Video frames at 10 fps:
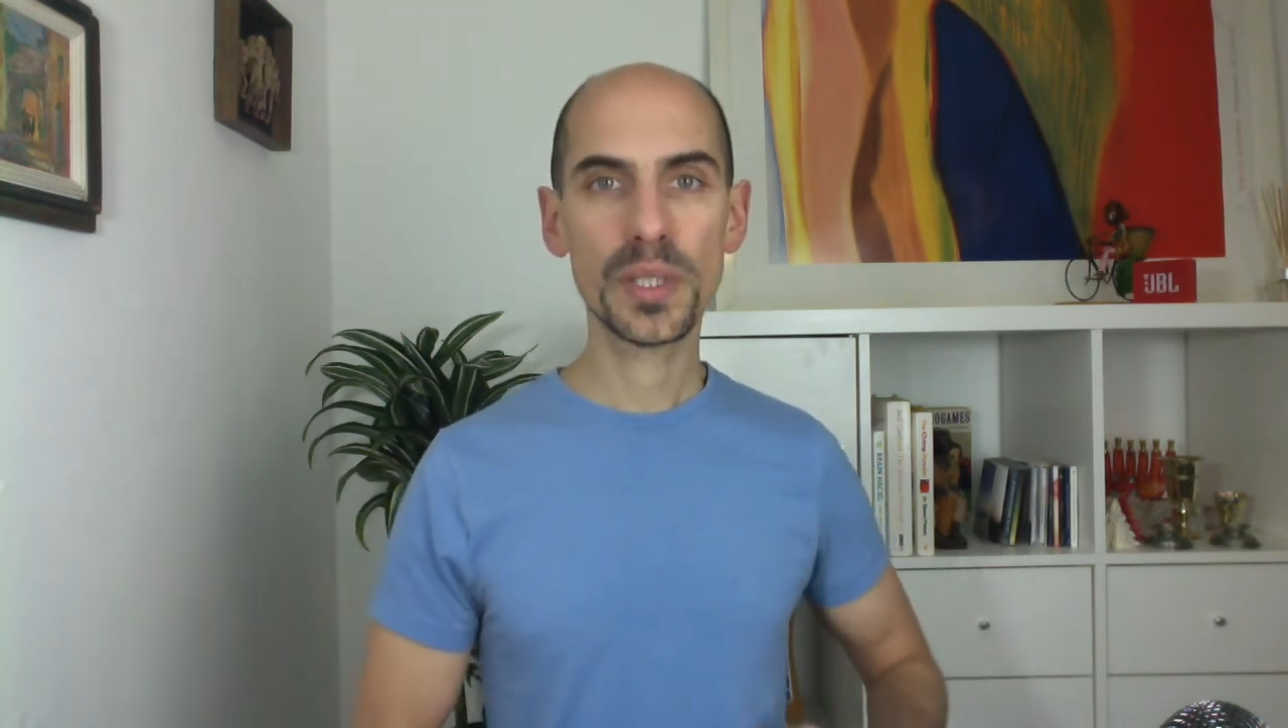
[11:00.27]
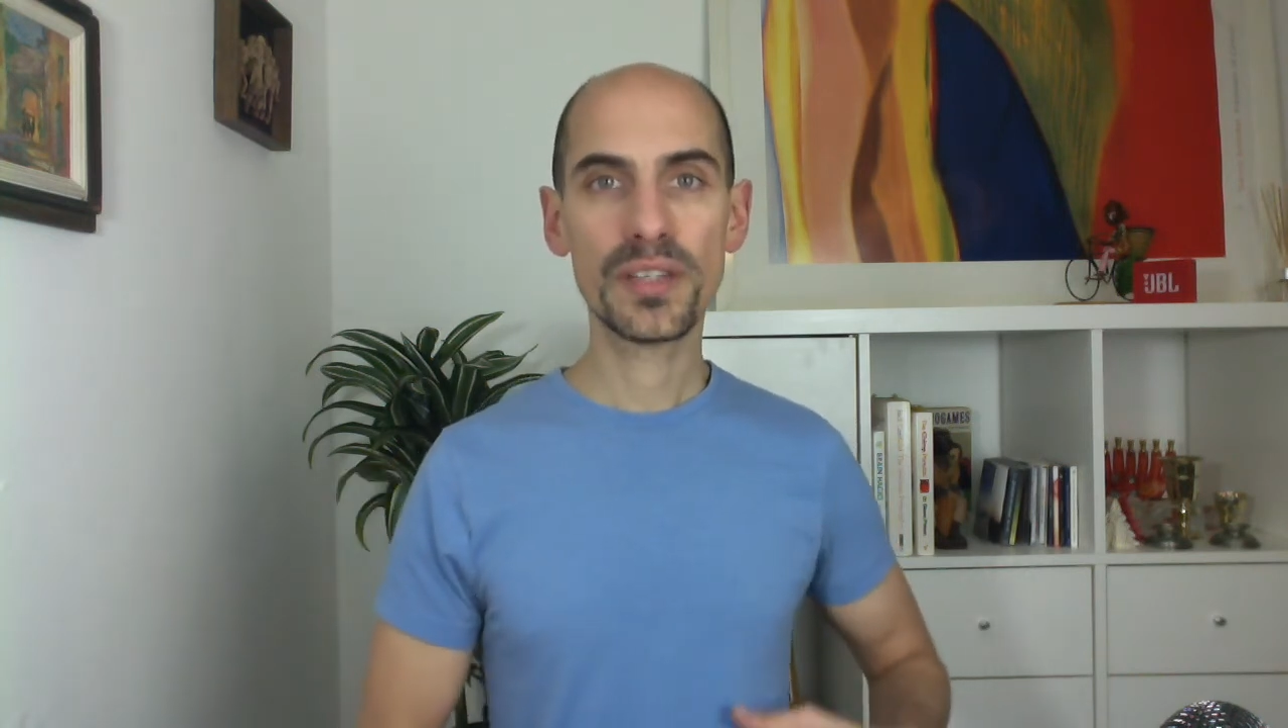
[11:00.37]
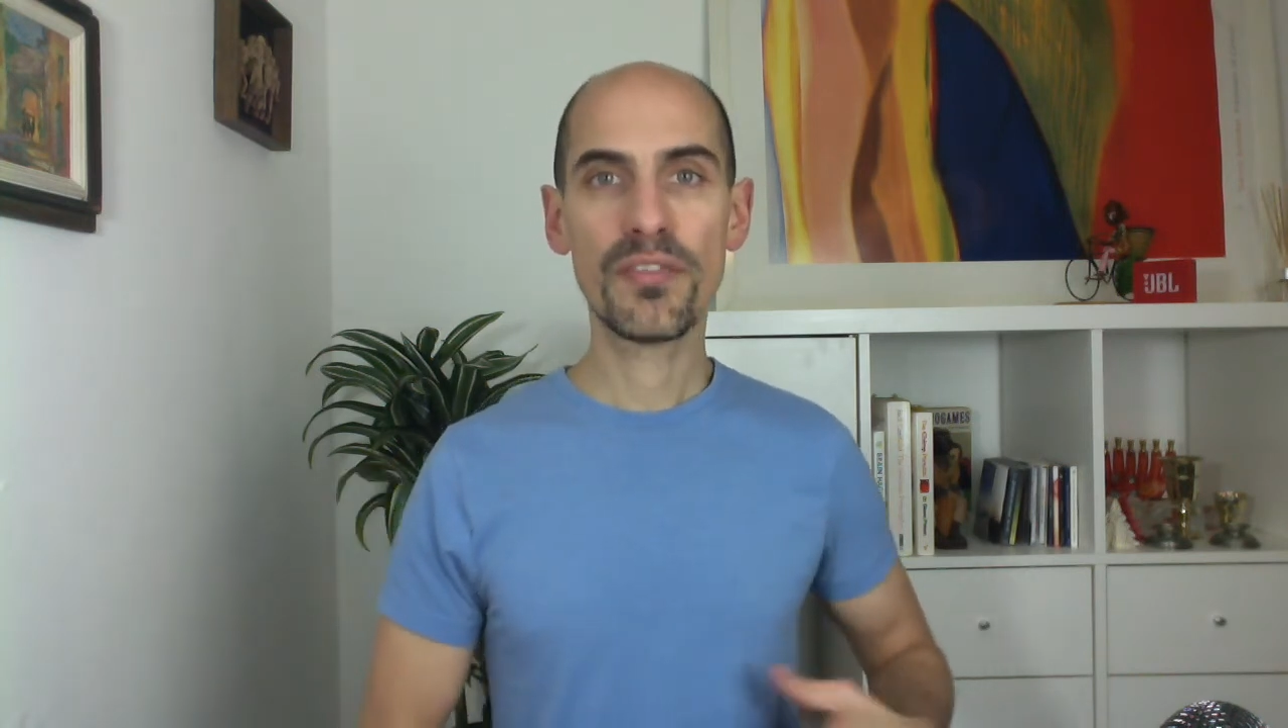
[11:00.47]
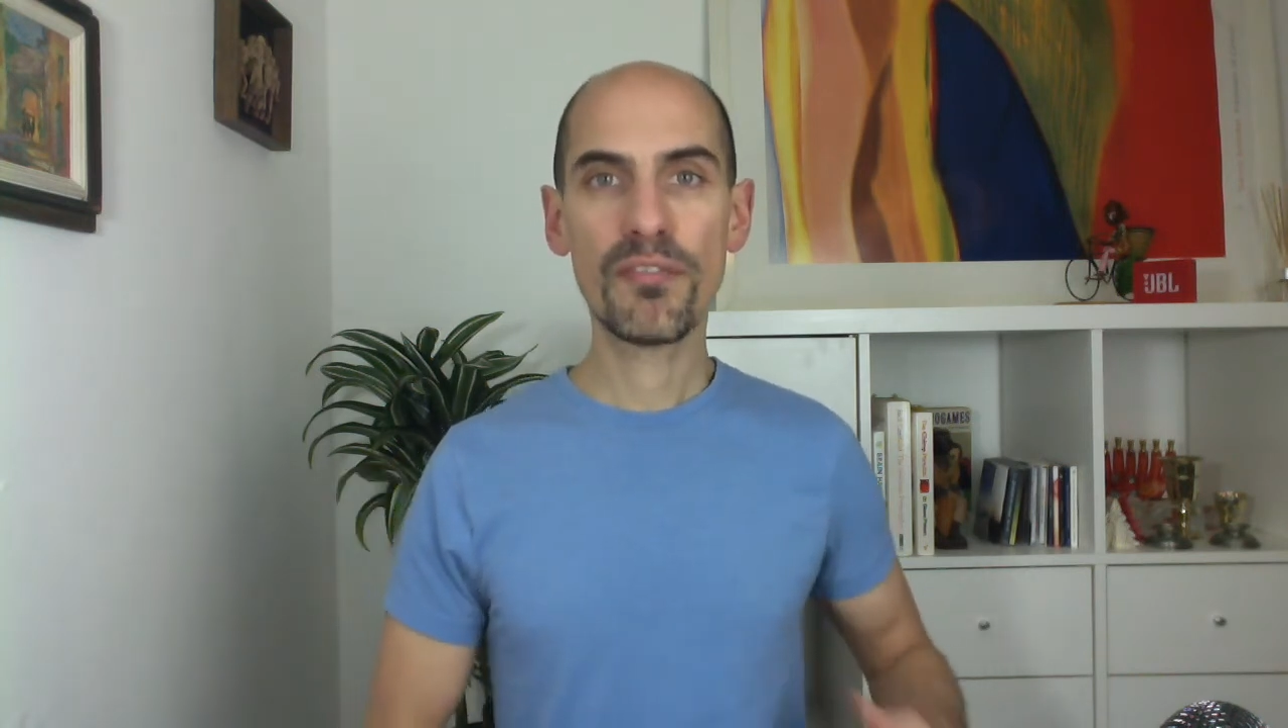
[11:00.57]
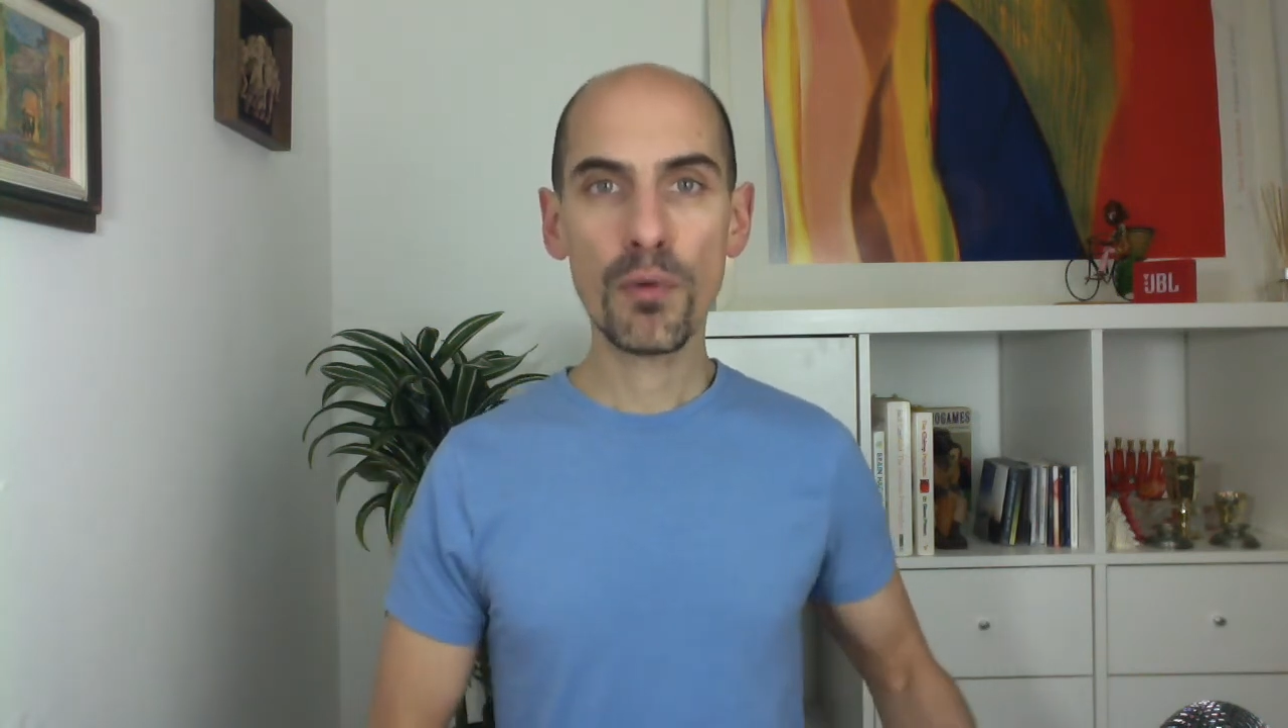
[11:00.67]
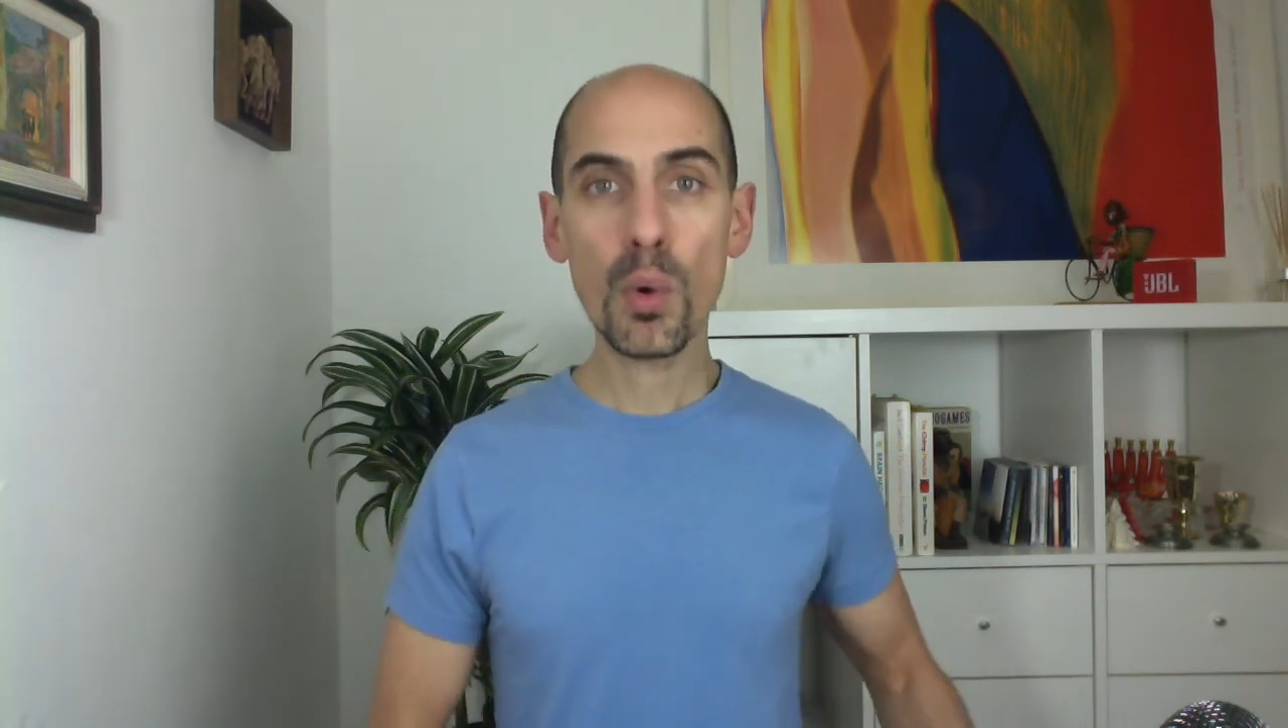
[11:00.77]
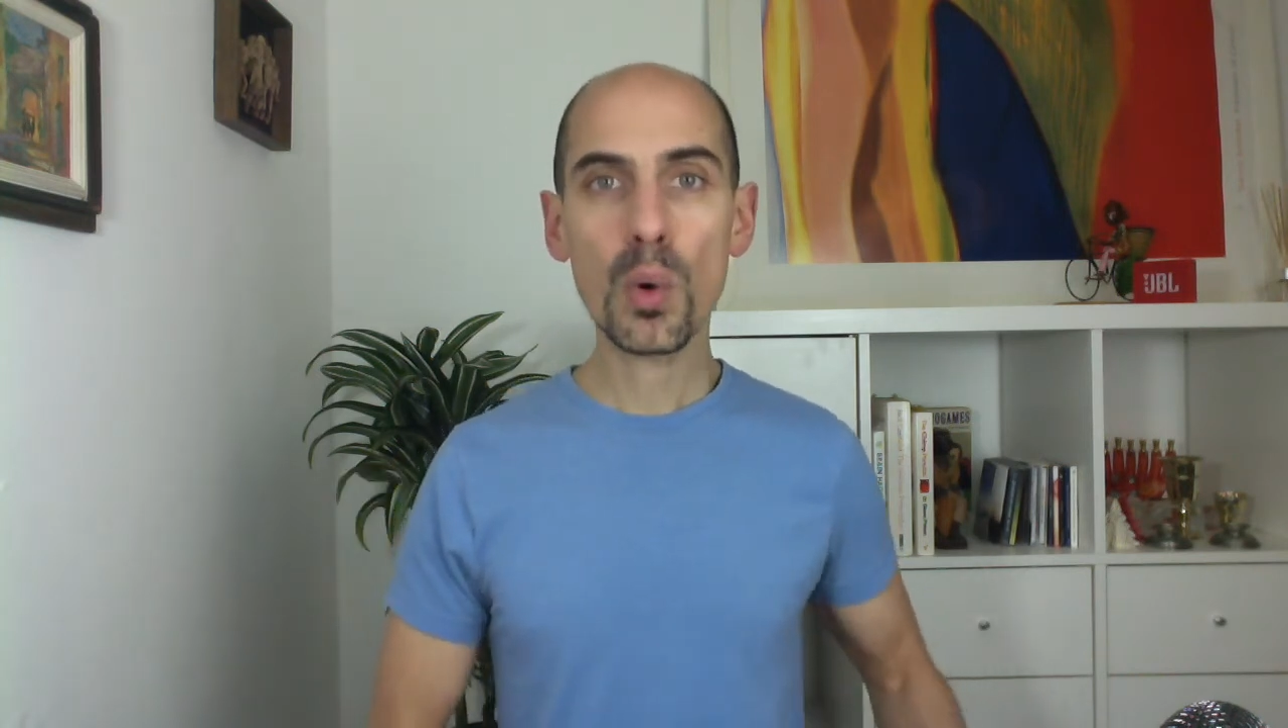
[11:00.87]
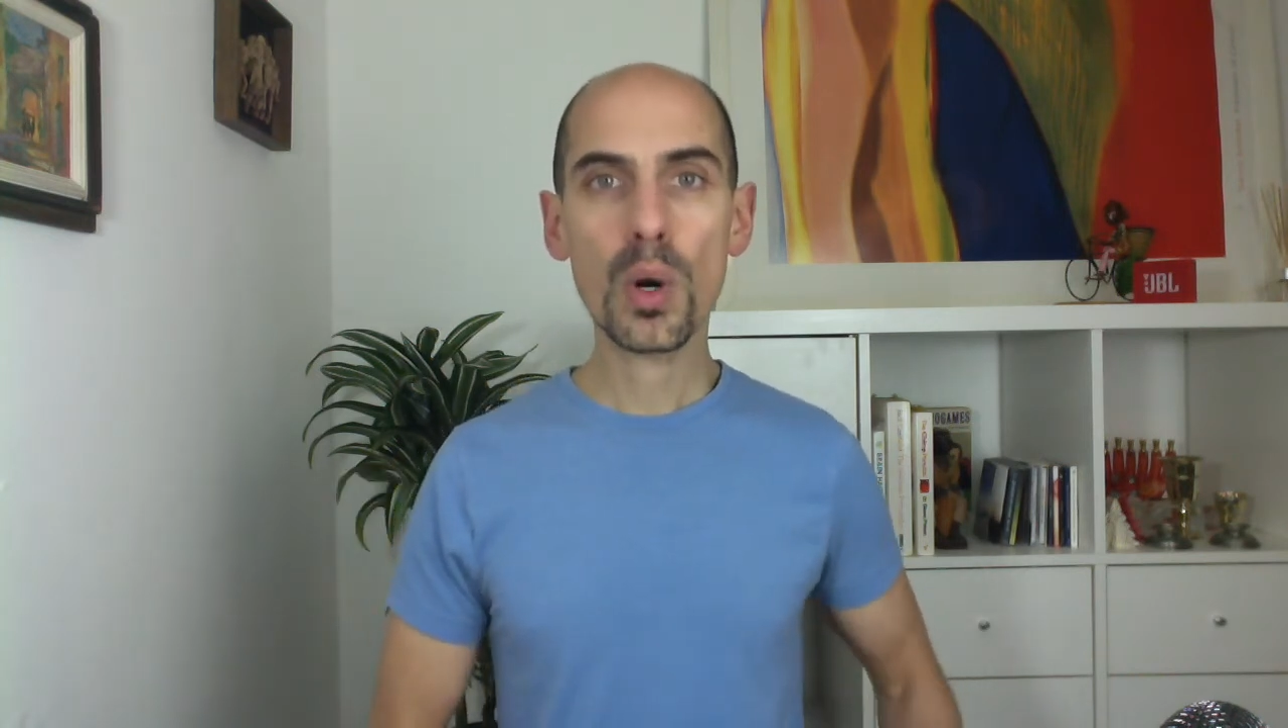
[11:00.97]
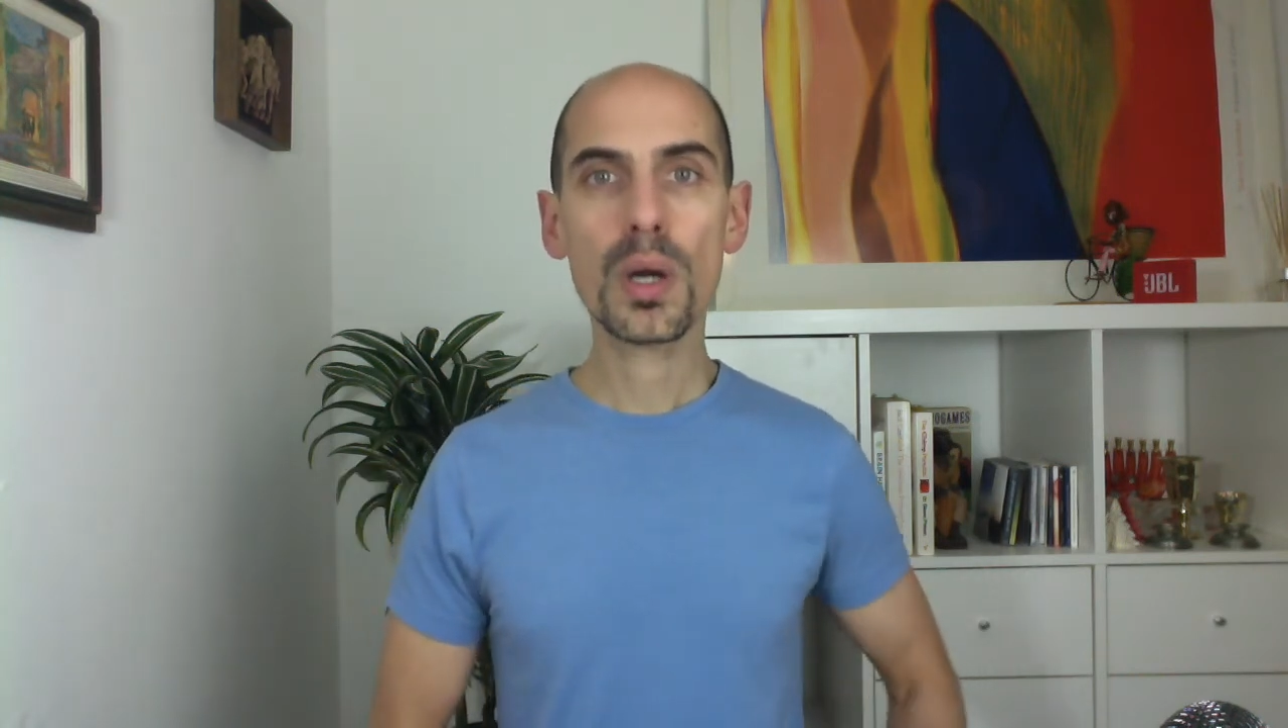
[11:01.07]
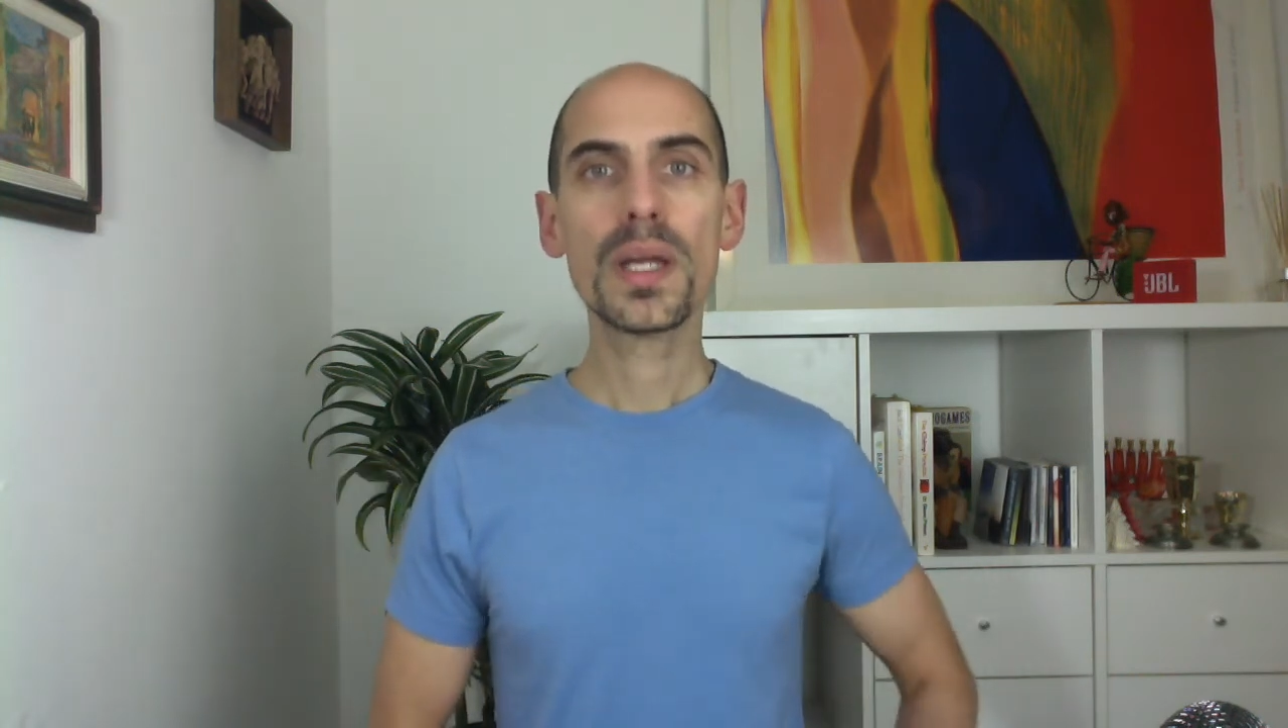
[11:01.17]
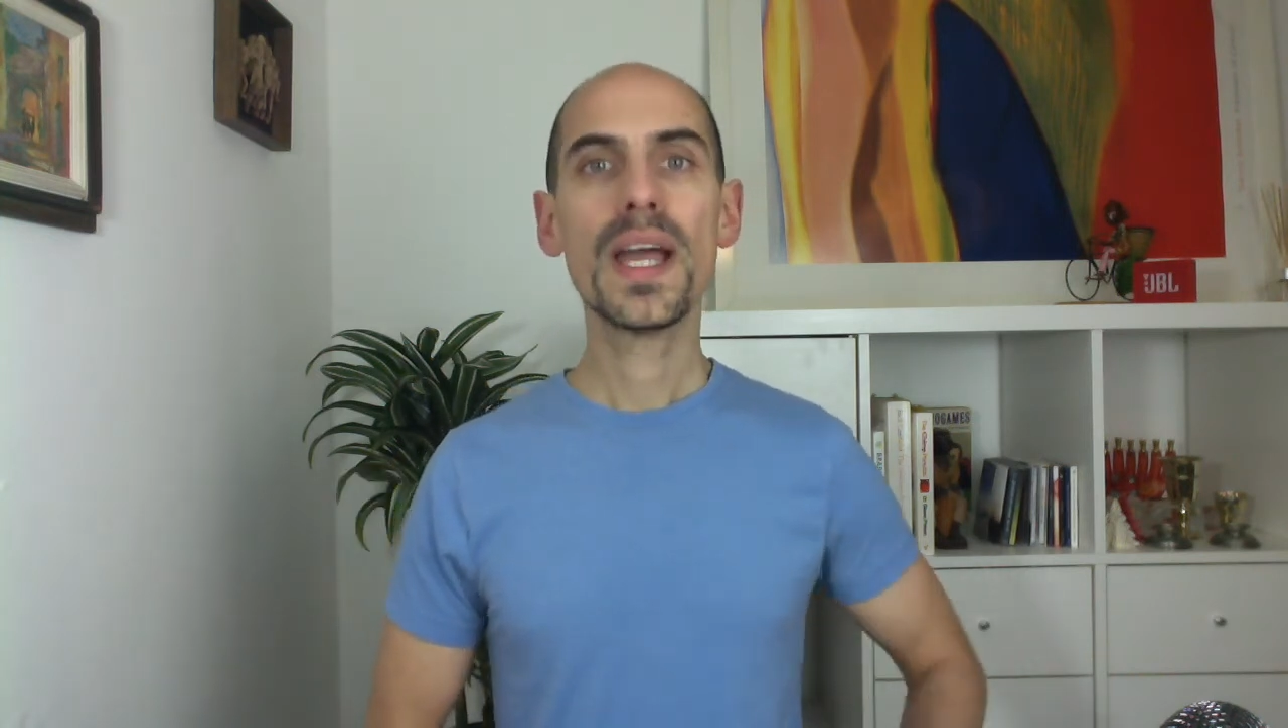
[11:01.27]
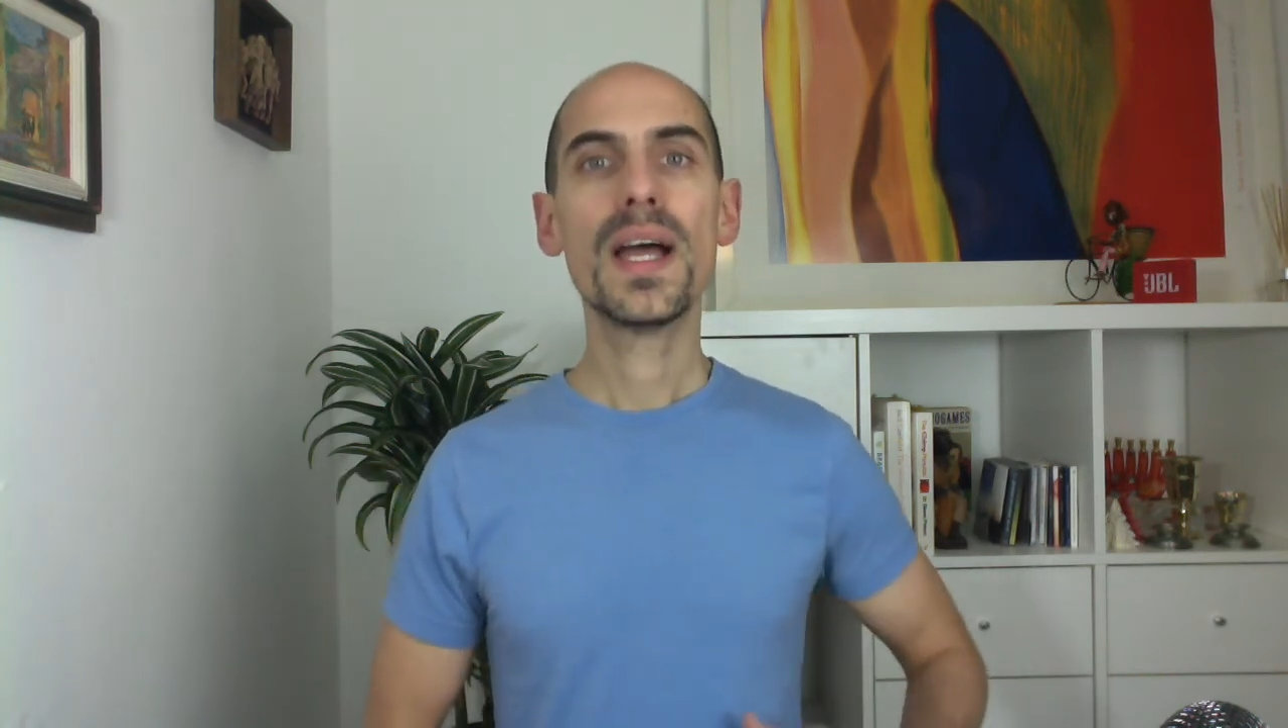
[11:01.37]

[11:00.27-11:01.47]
it for